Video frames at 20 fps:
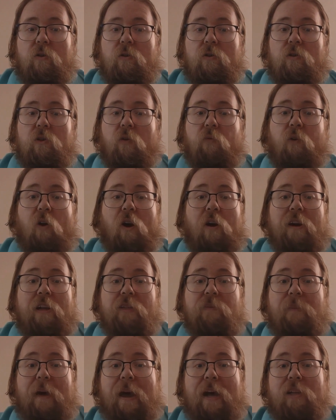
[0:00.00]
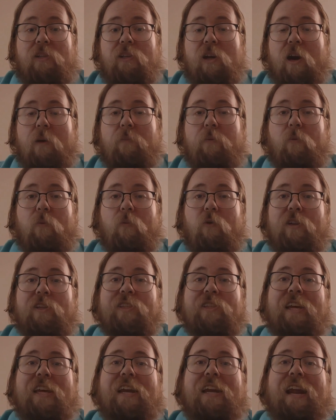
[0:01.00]
So far in this matchup, we're
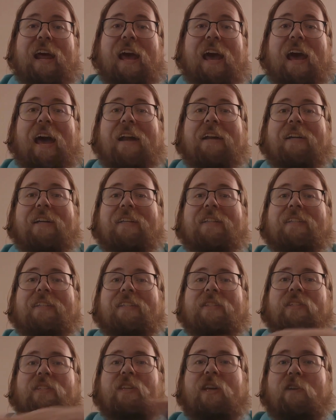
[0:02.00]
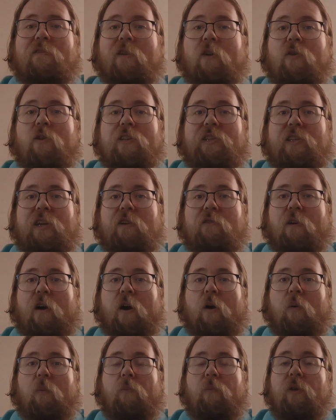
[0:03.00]
sitting at zero to
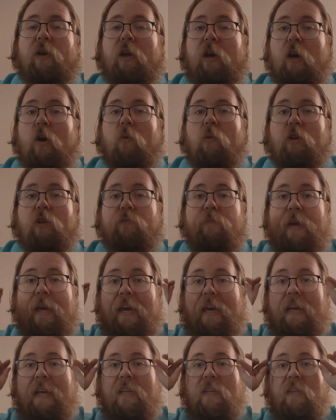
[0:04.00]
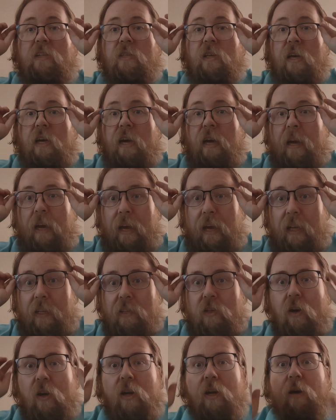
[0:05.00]
zero, which means
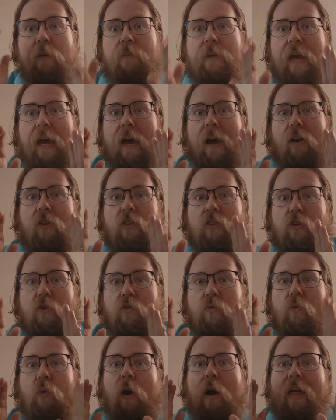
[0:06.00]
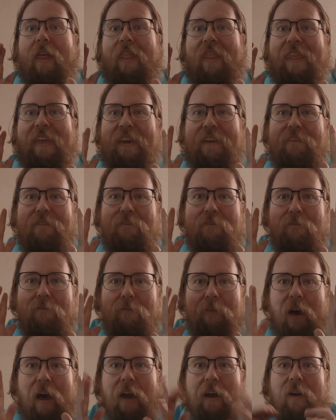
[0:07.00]
it's going to come down to the
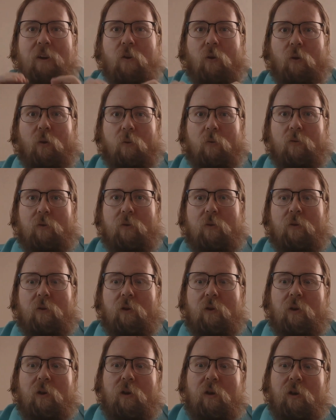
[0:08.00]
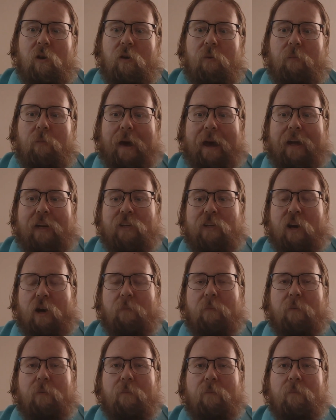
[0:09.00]
final
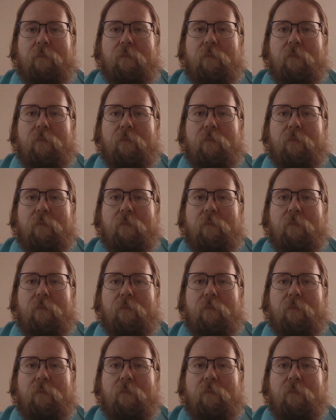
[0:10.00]
matchup.